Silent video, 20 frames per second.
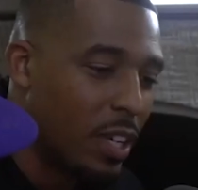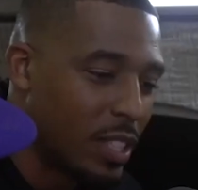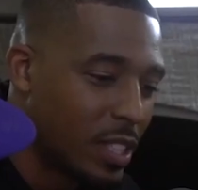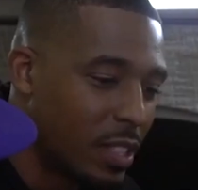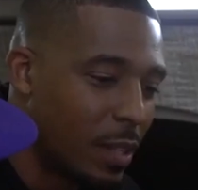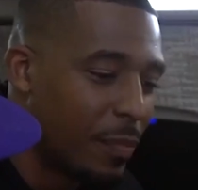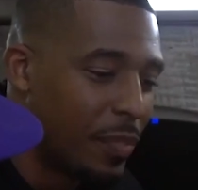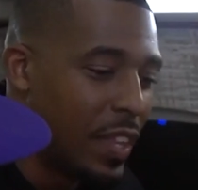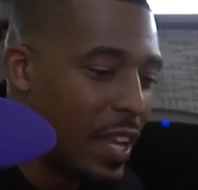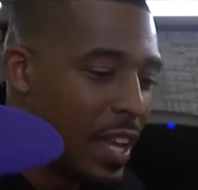are
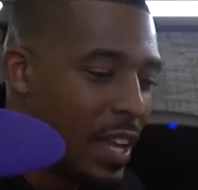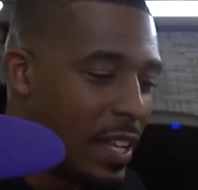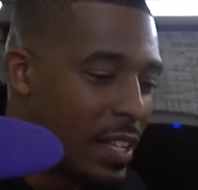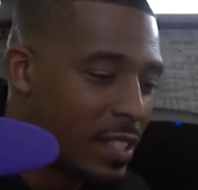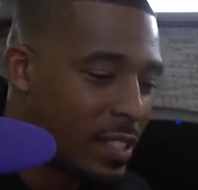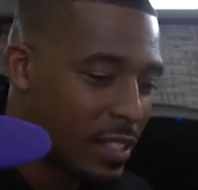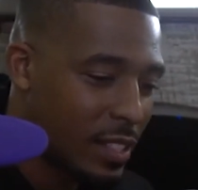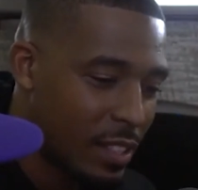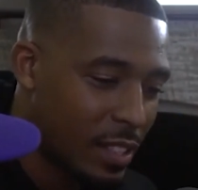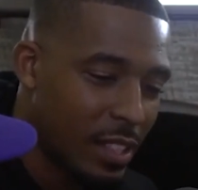some things? Yeah, give
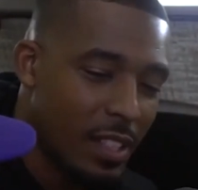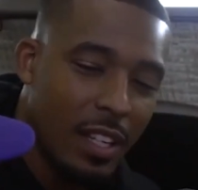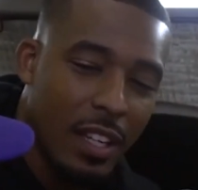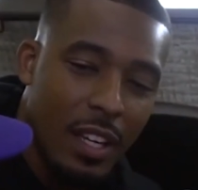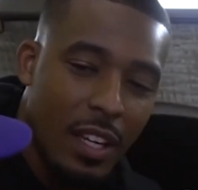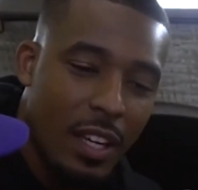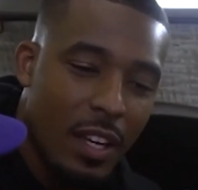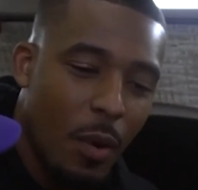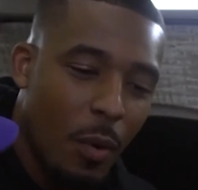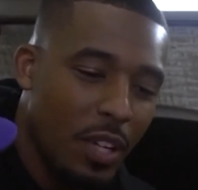him some
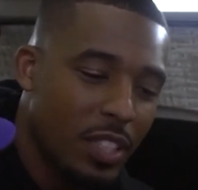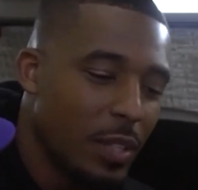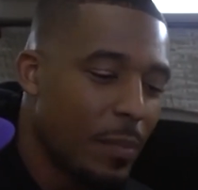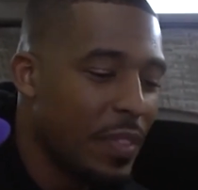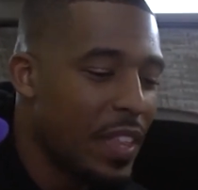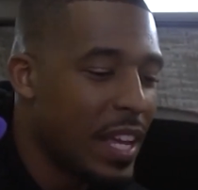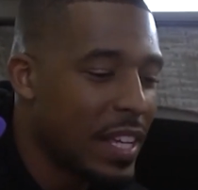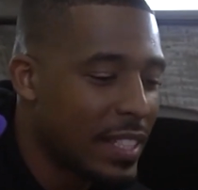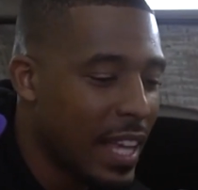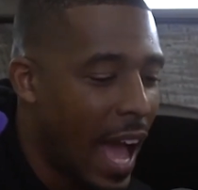tips. What are some
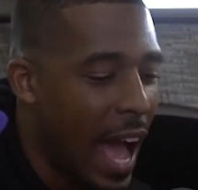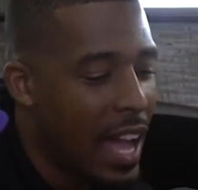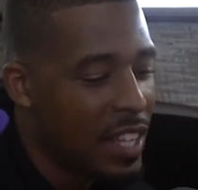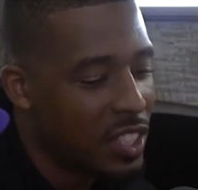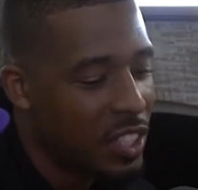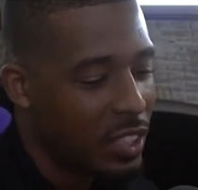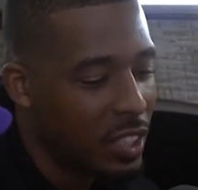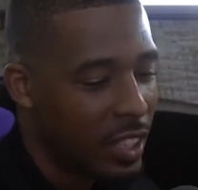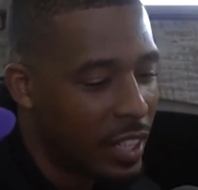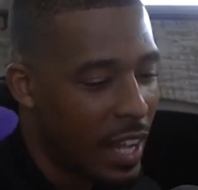things I
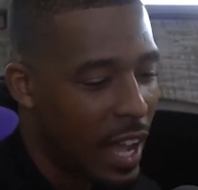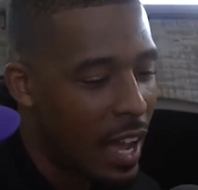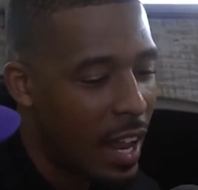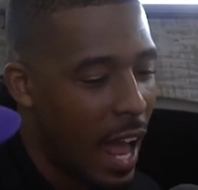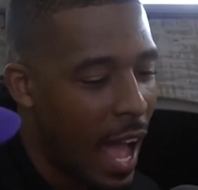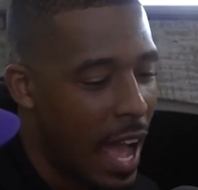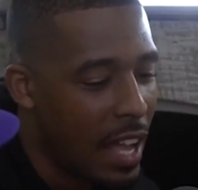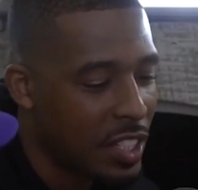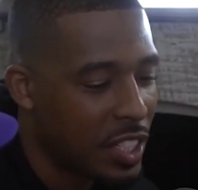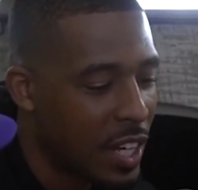should look out?
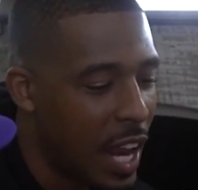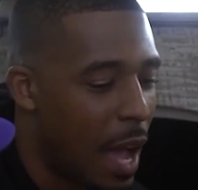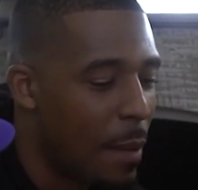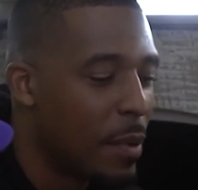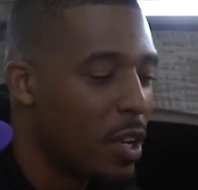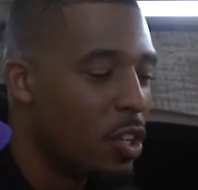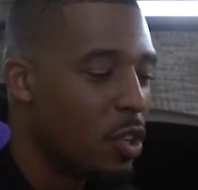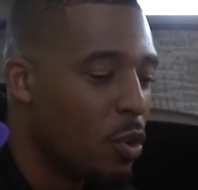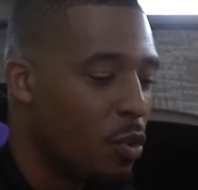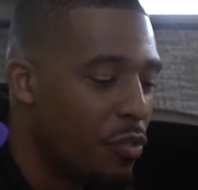How should I
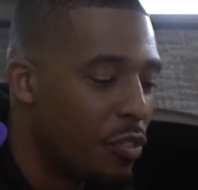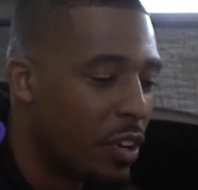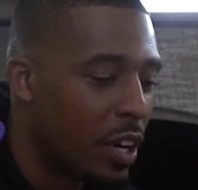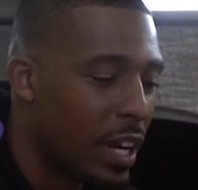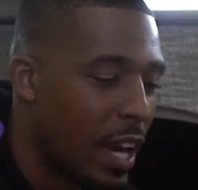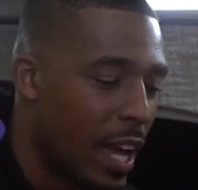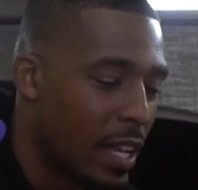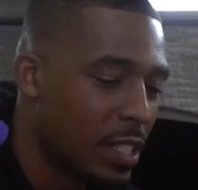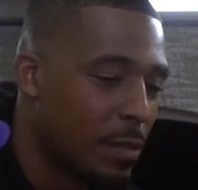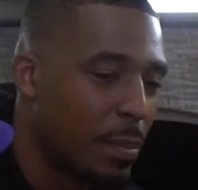maneuver in
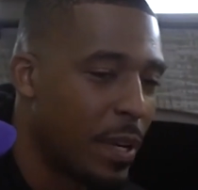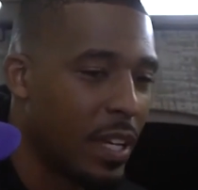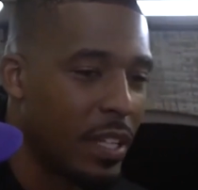that space? Well,